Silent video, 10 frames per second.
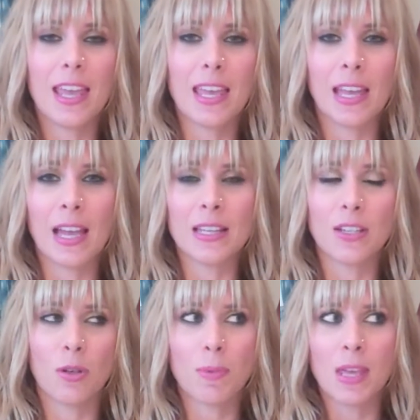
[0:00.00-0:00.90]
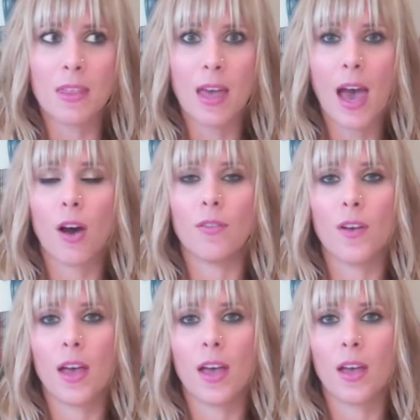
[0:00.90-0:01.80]
And it'll be the
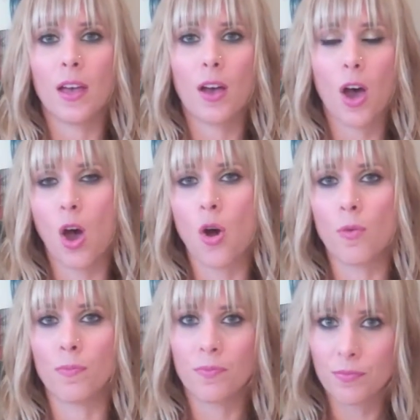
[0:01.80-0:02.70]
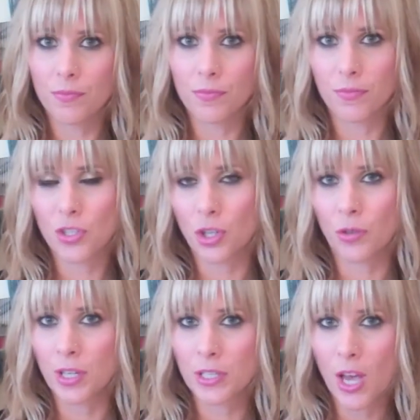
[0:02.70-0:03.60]
Alpha Home,
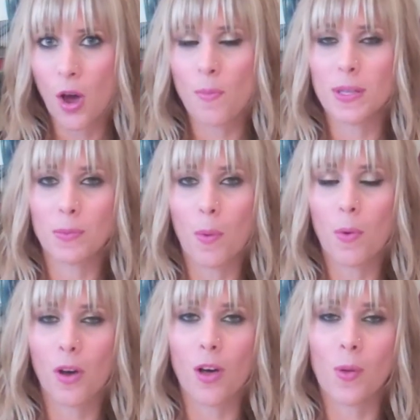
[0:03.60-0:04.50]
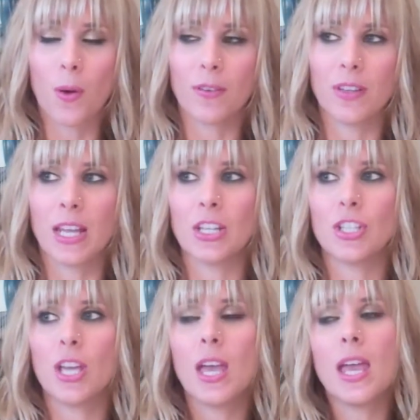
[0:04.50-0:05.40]
Children's Home is what we'll call the
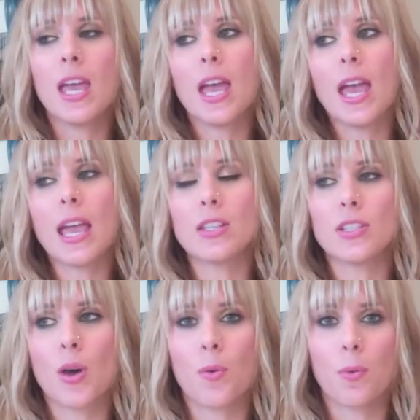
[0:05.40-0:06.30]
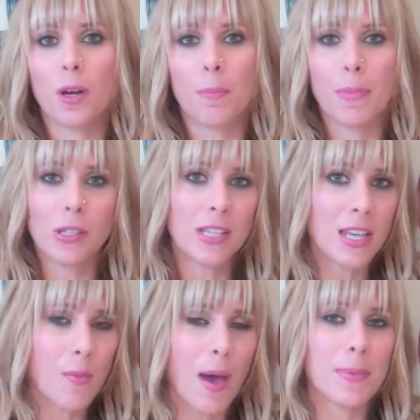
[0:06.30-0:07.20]
orphanage. And so we're building
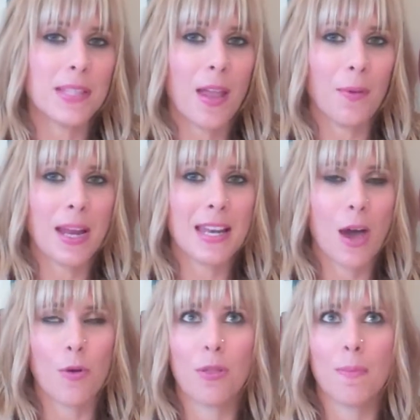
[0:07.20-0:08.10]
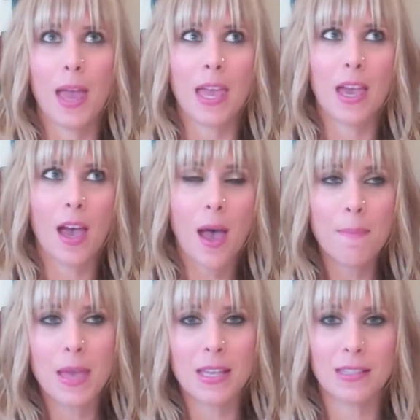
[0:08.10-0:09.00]
a website right now with my
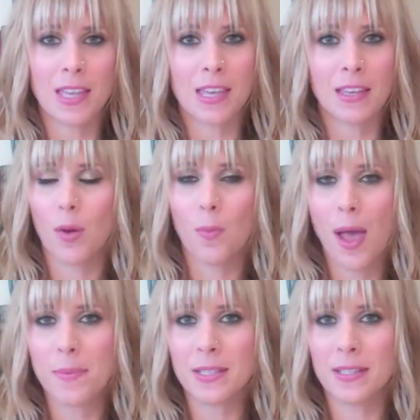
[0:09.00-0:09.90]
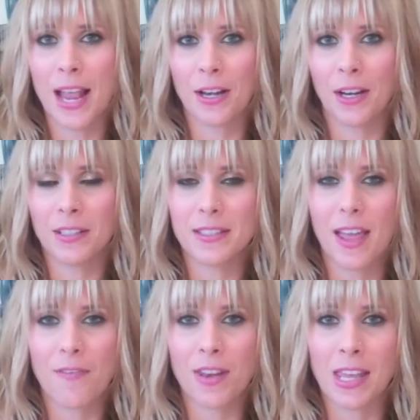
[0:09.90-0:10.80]
amazing web designer,
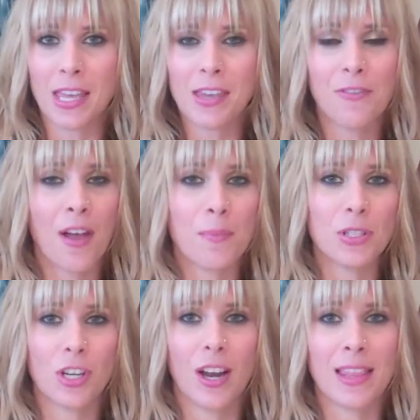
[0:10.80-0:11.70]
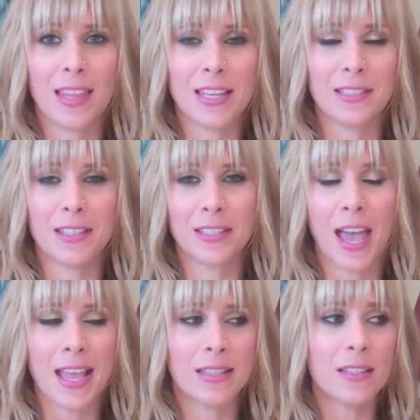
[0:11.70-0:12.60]
Stephanie from Dirt and Lace
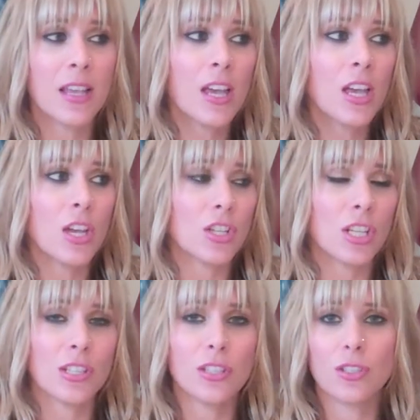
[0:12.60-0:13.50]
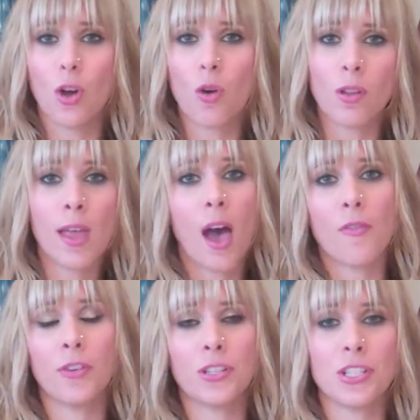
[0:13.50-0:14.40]
Designs. She's totally
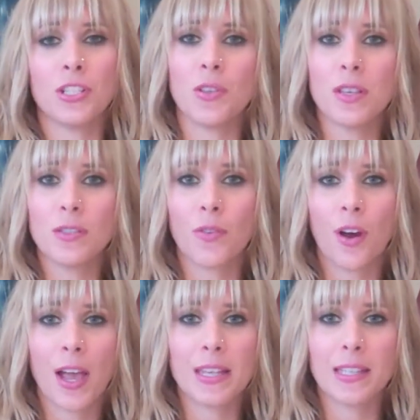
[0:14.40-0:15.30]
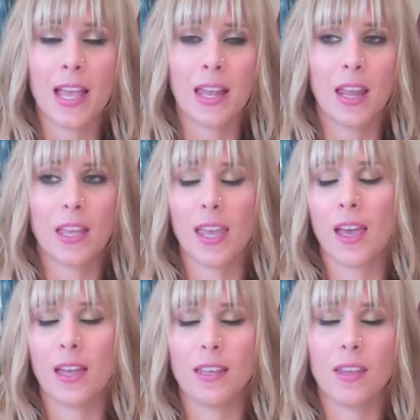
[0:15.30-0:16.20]
offered to do this for us, and I
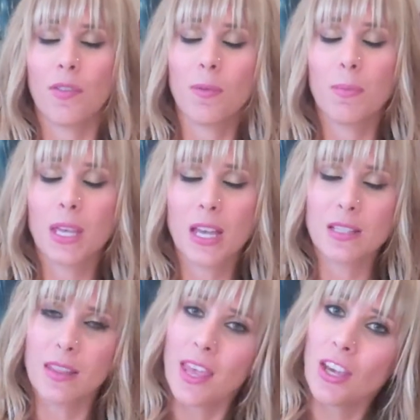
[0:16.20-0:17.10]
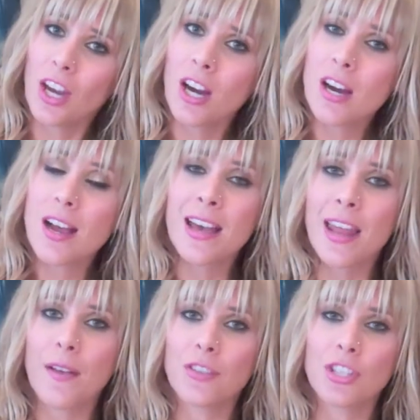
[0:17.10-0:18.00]
can't even begin to thank her
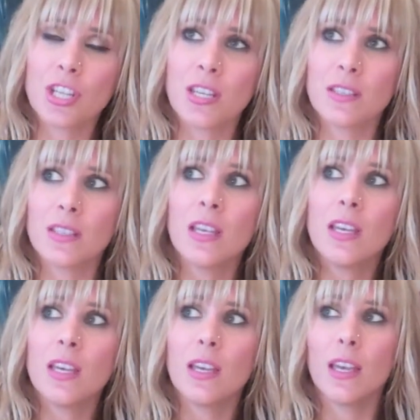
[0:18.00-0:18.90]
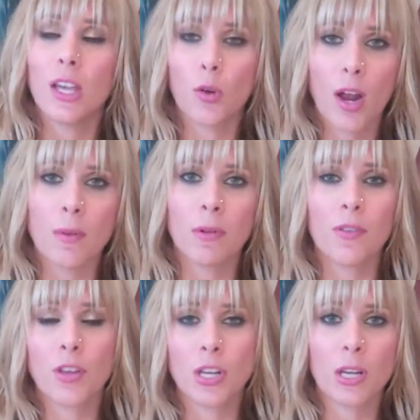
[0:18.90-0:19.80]
enough. She's incredible.
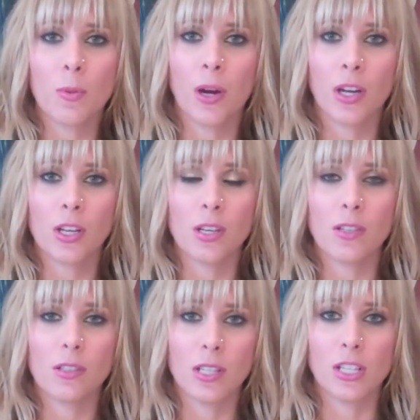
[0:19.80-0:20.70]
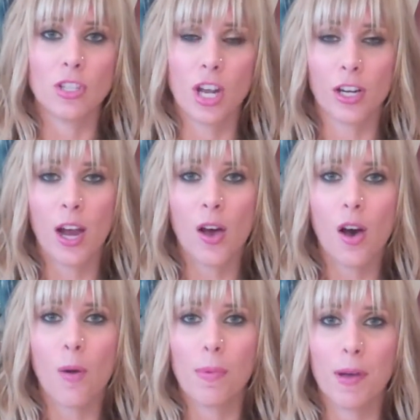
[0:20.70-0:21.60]
If you need work, you need to check her out.
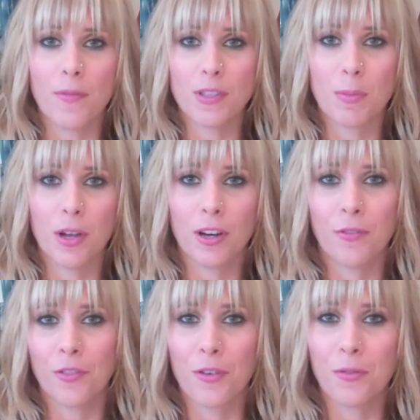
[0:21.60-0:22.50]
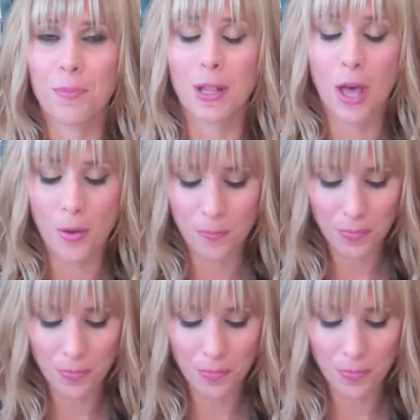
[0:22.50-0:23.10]
I'll have to put her info below.